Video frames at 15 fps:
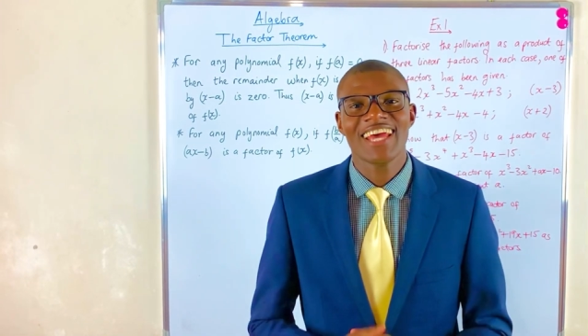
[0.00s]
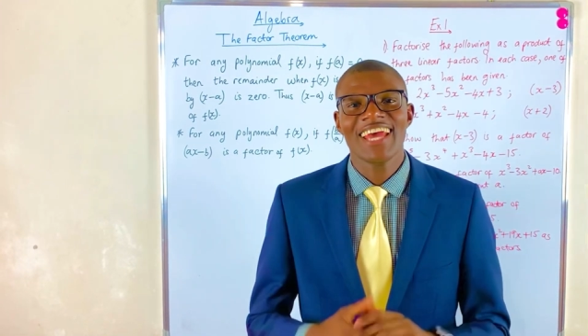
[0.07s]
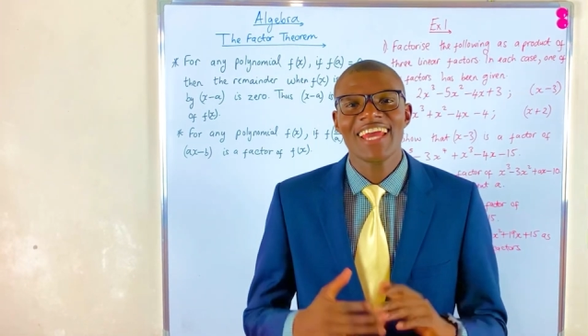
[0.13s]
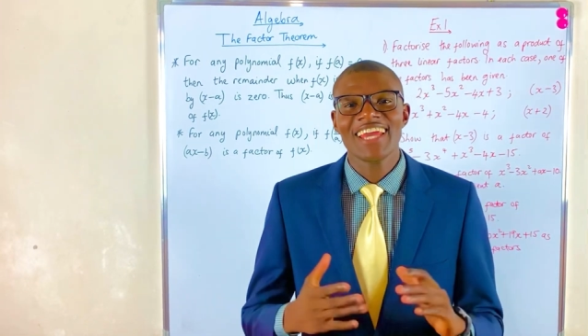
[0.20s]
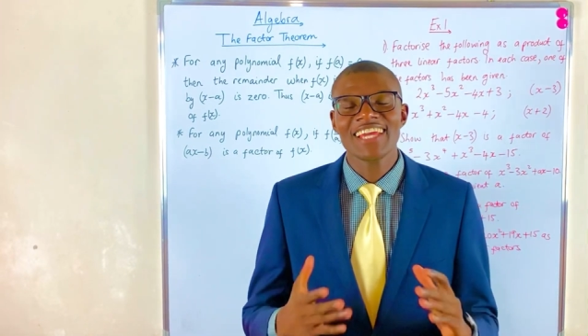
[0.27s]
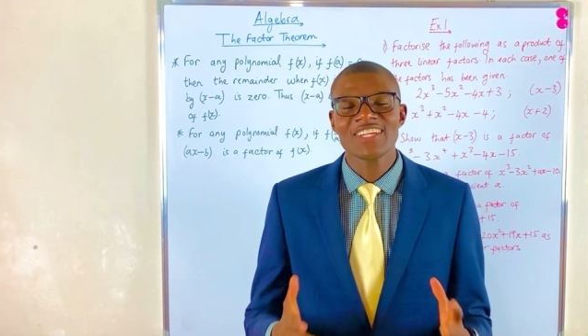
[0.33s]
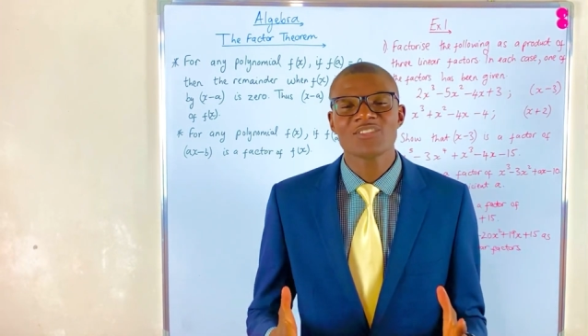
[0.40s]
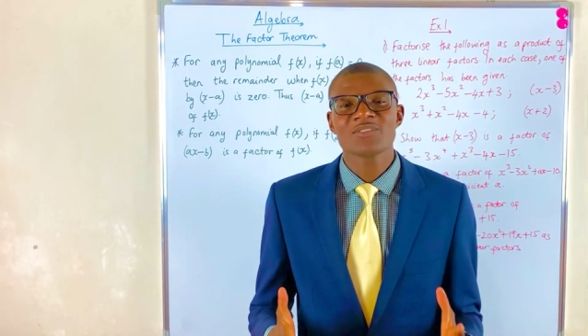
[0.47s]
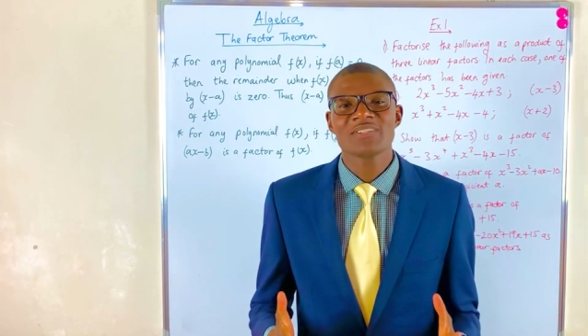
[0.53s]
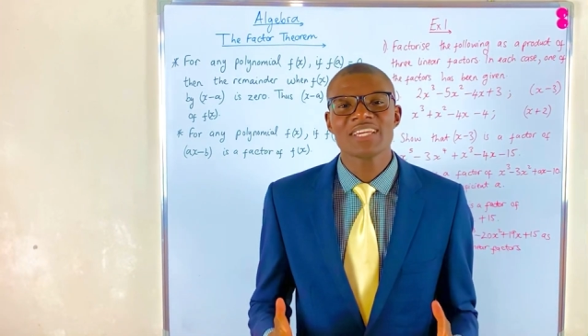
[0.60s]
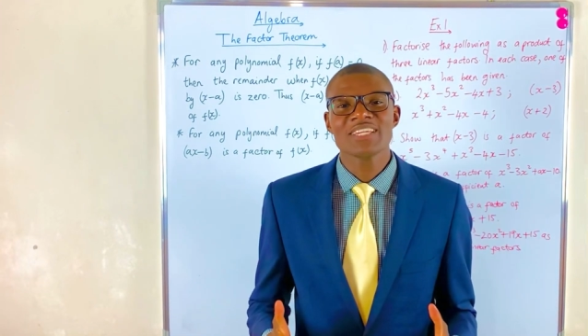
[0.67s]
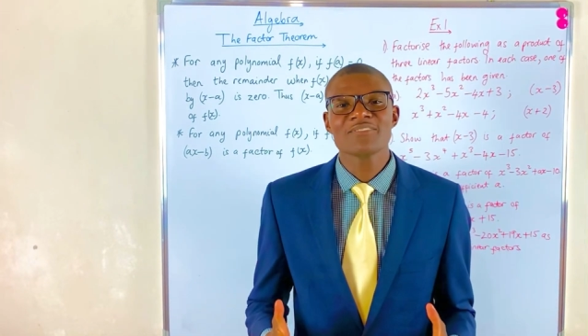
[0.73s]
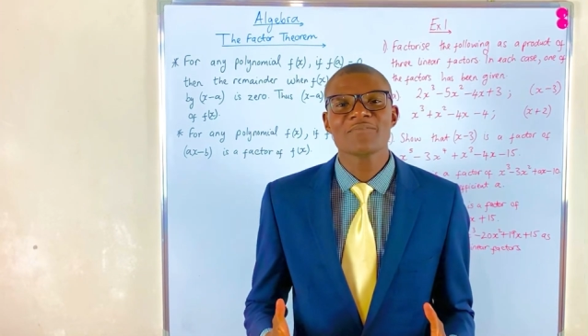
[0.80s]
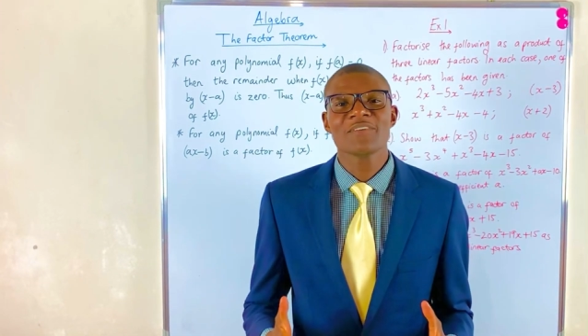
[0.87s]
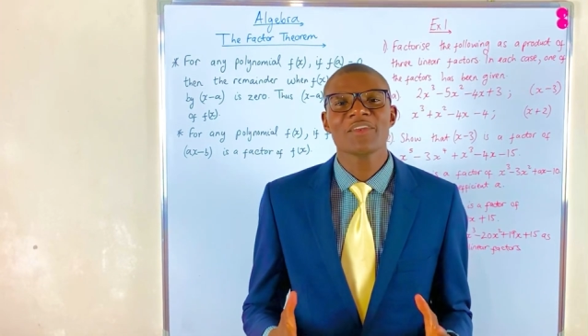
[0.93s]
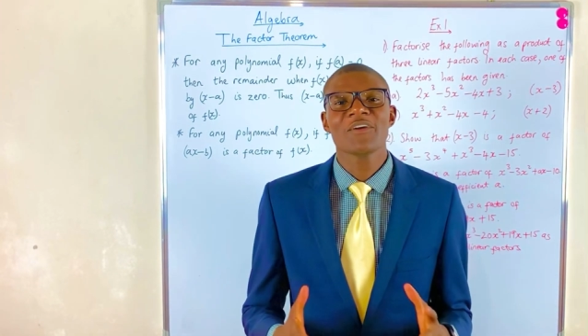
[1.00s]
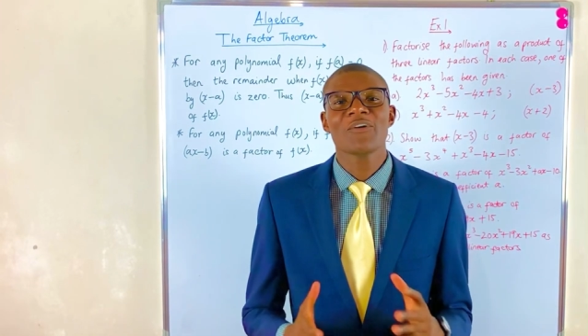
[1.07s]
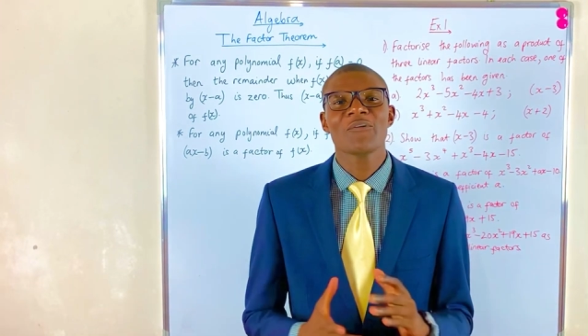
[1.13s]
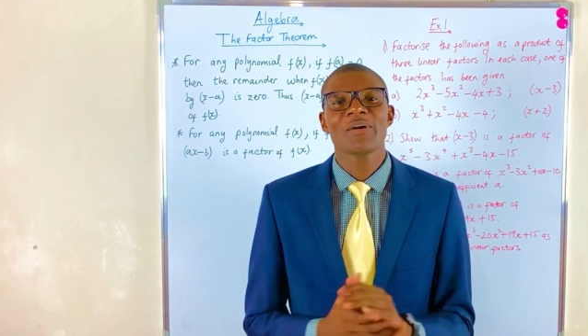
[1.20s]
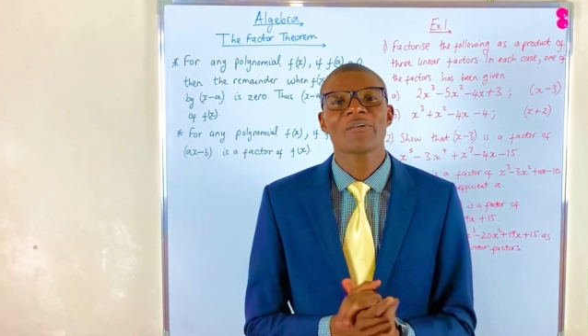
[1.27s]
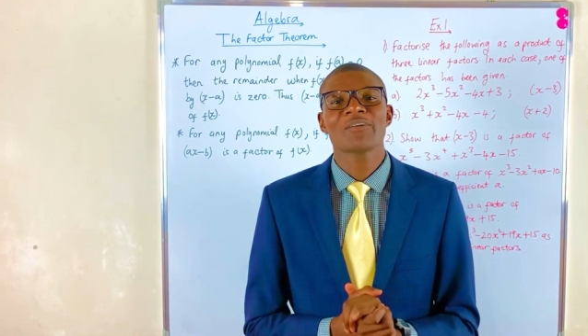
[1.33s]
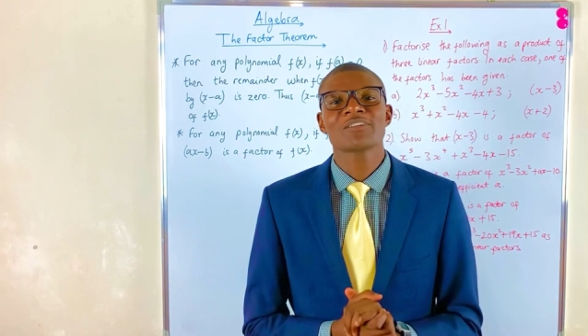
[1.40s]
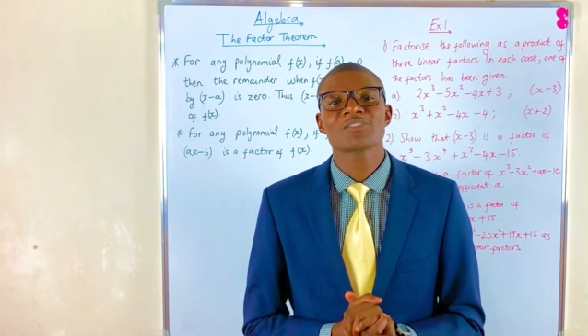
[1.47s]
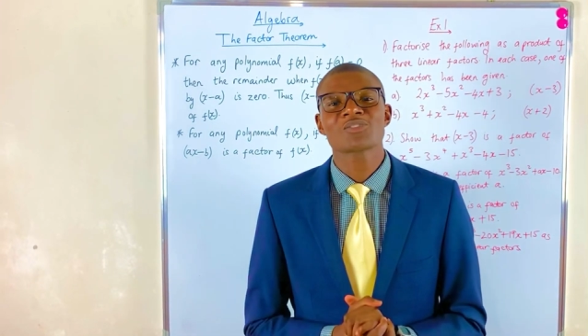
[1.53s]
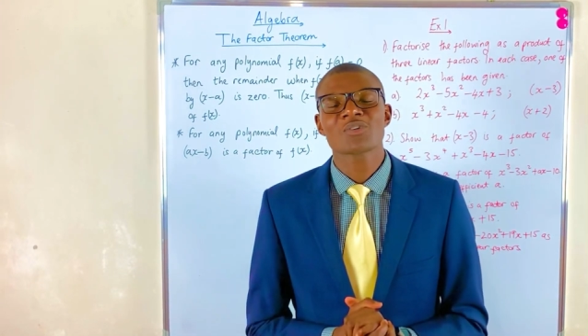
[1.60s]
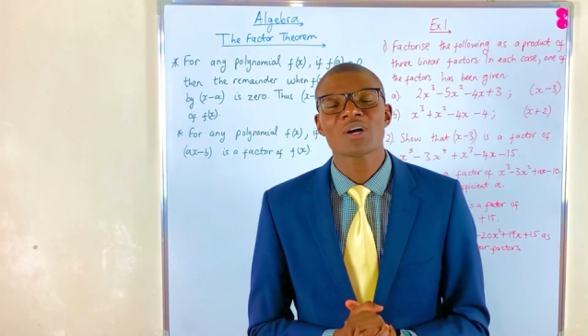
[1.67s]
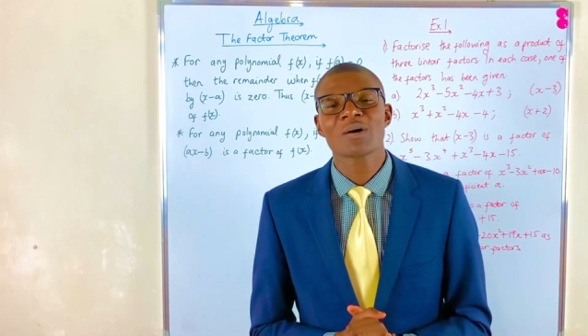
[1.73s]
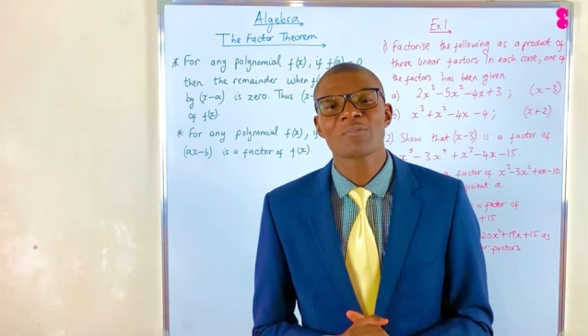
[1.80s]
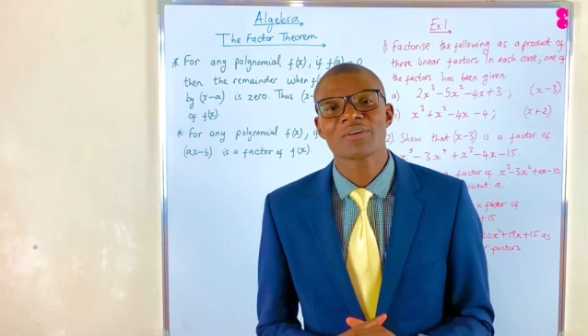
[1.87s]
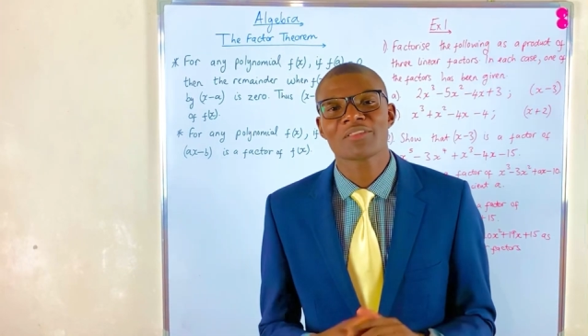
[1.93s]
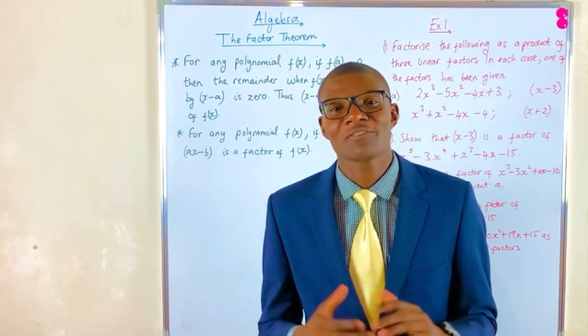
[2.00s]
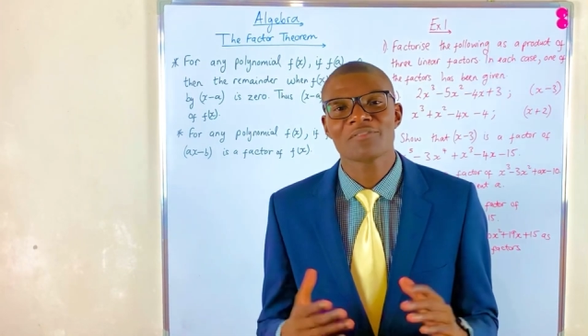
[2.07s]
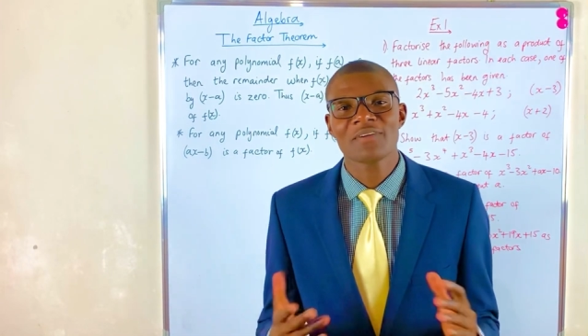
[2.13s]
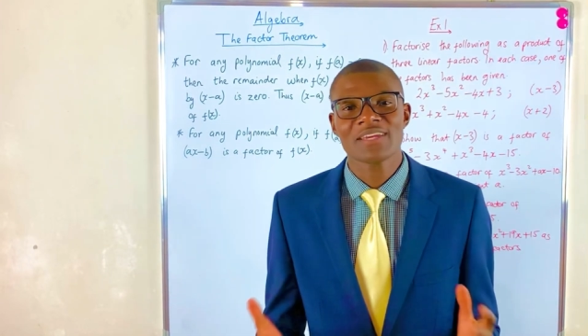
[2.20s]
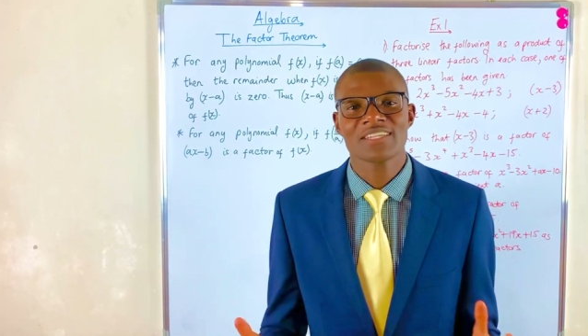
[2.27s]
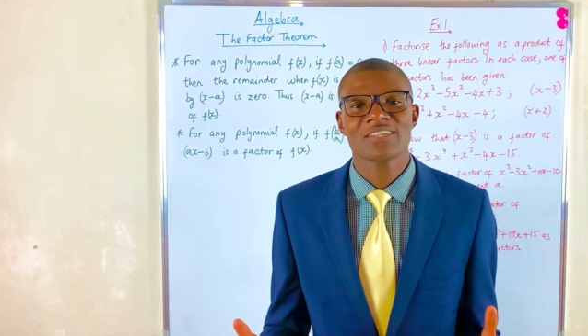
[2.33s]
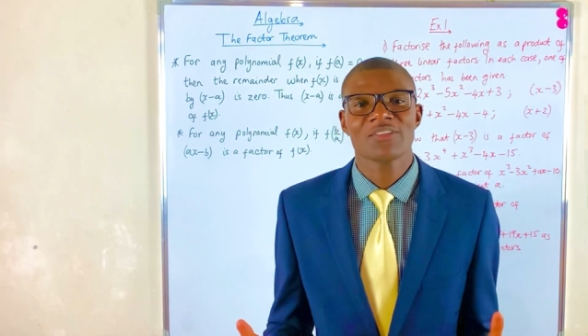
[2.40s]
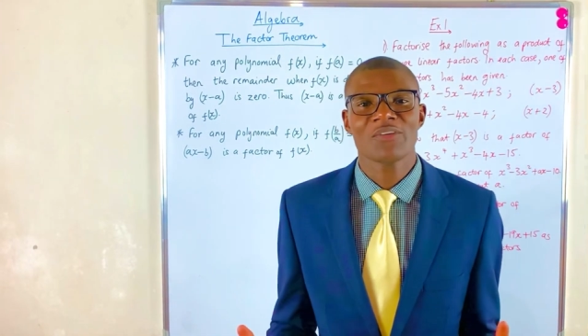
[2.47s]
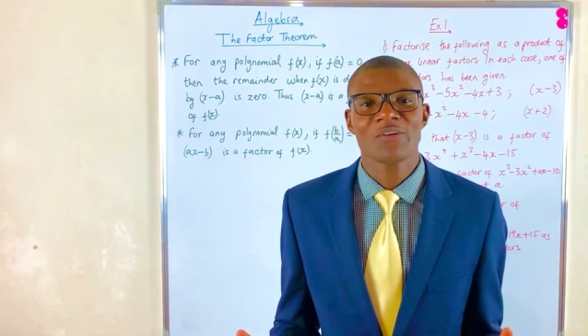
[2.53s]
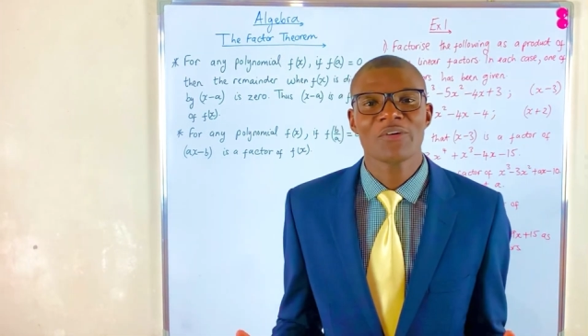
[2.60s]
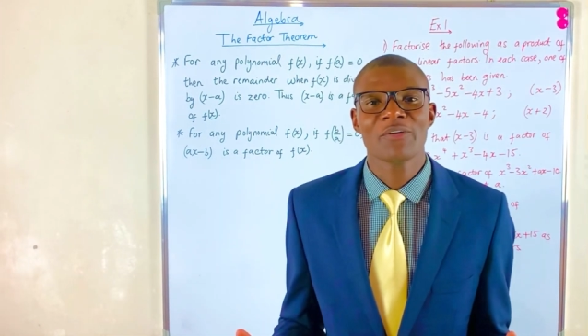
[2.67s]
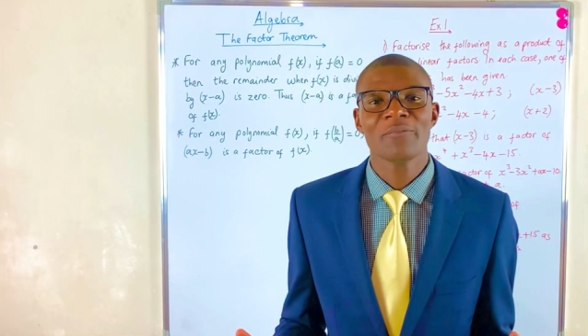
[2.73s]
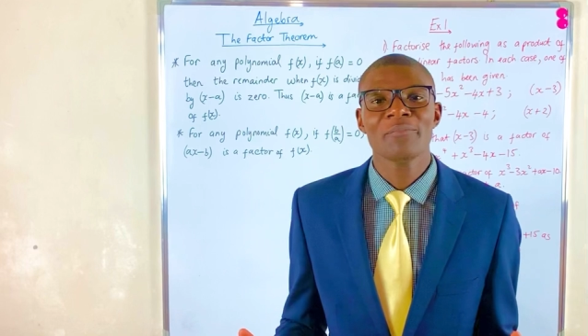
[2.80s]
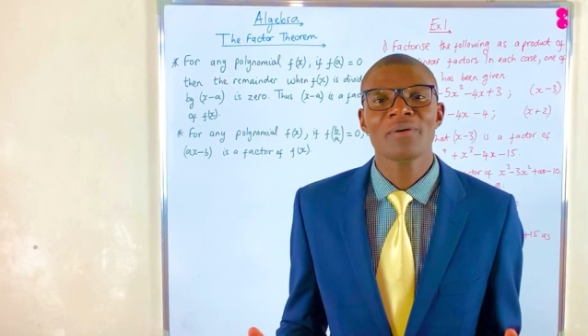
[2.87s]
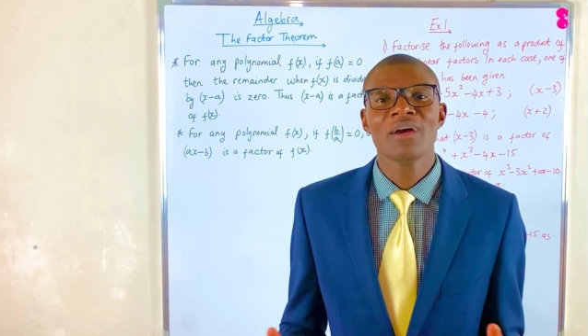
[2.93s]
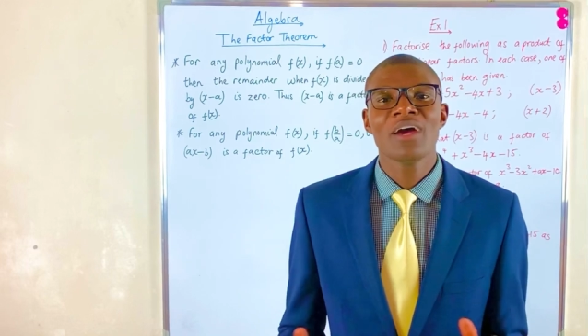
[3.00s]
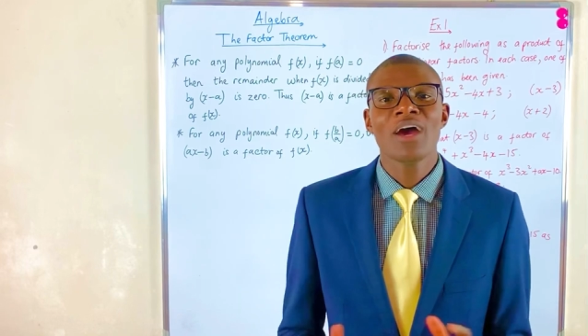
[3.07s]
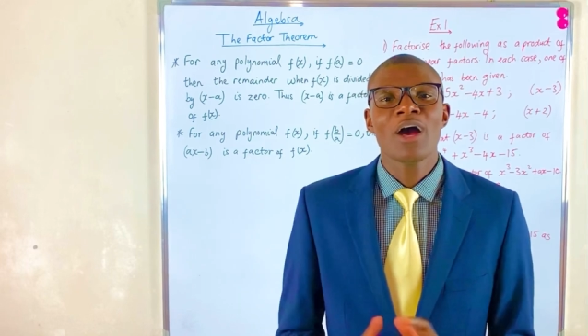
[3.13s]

In today's video, we're going to talk about the factor theorem.